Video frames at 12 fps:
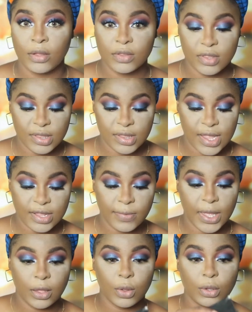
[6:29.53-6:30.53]
To set
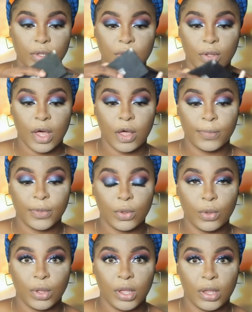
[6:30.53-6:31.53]
my contour, I'll be
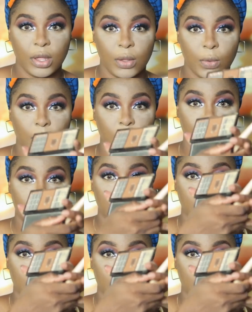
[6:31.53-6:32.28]
going in with